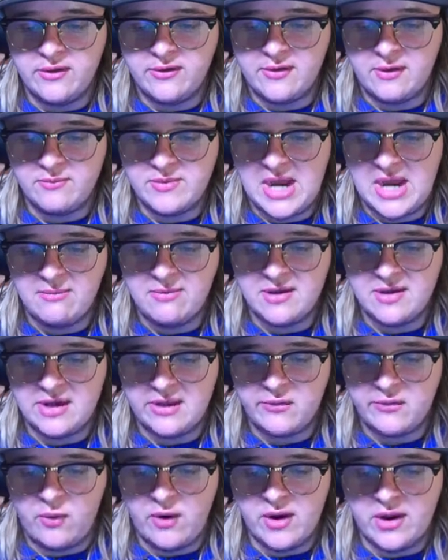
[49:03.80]
Sometimes it
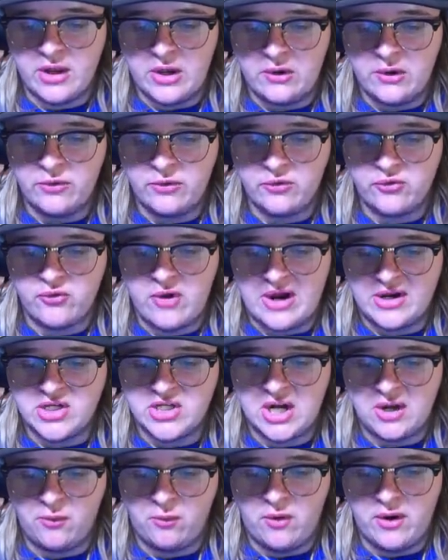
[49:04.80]
doesn't want to go the
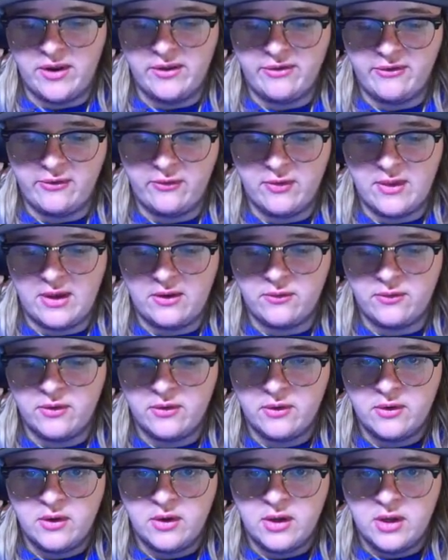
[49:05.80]
direction I want it to, though.
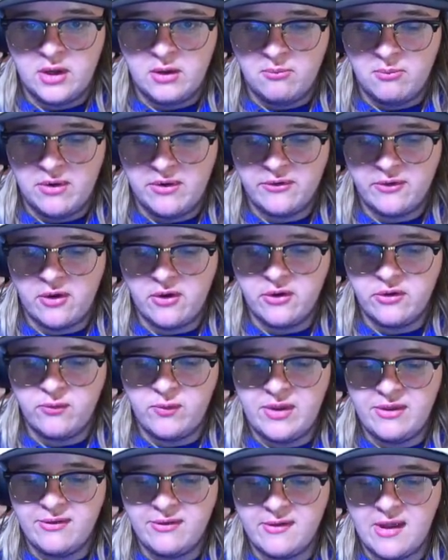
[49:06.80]
But as long as
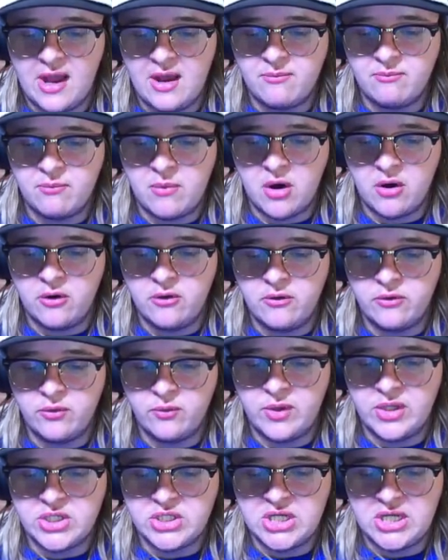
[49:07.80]
we stop Mario and
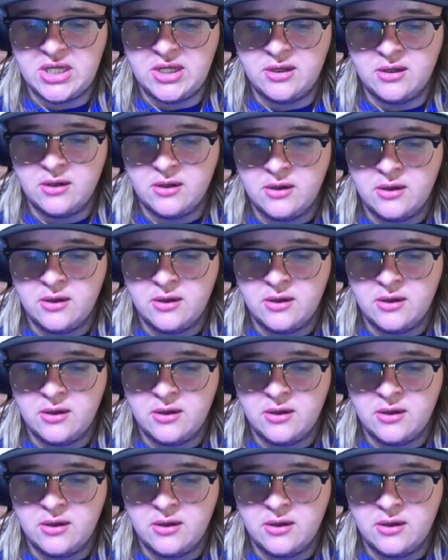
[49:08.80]
Luigi...